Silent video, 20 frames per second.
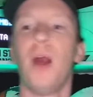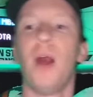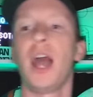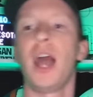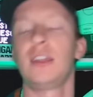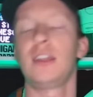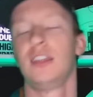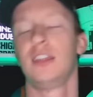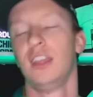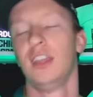
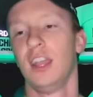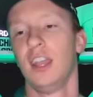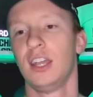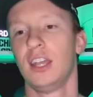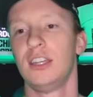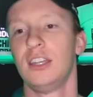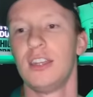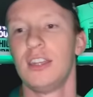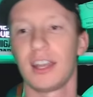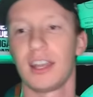But
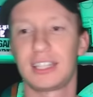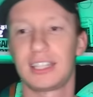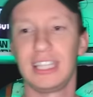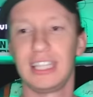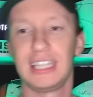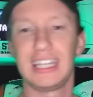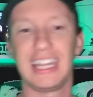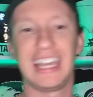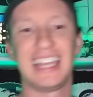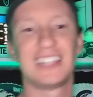
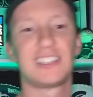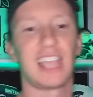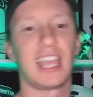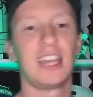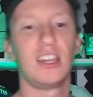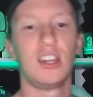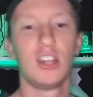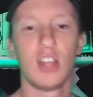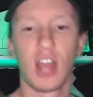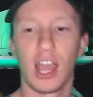nothing is
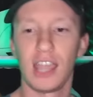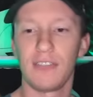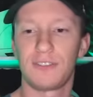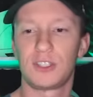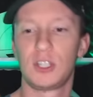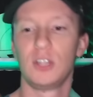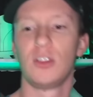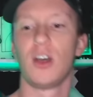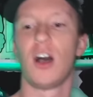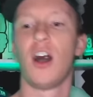a knife
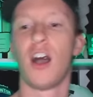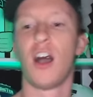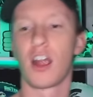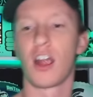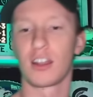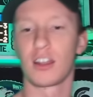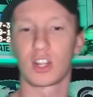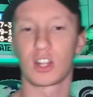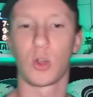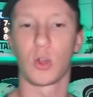to the
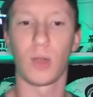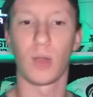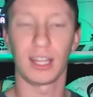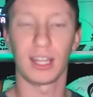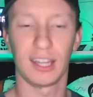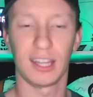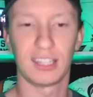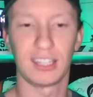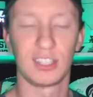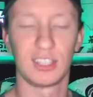heart
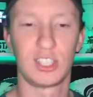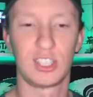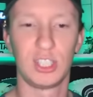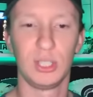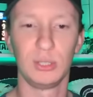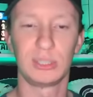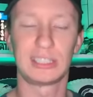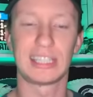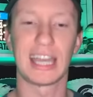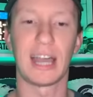quite like the
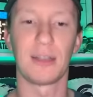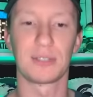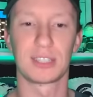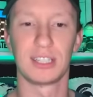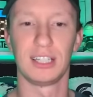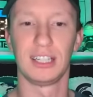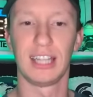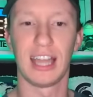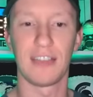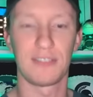
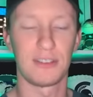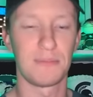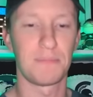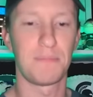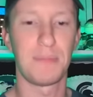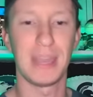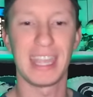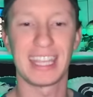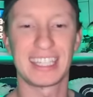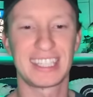2011
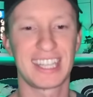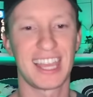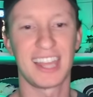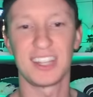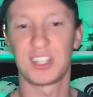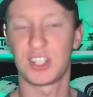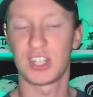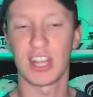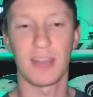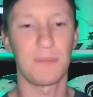Big
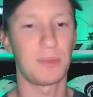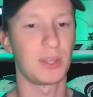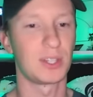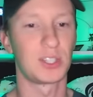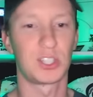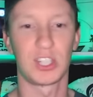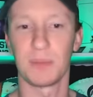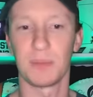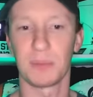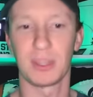Ten
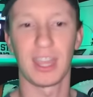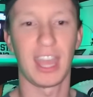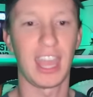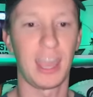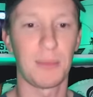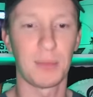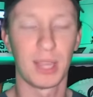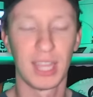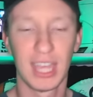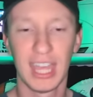championship
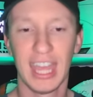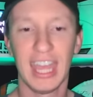game.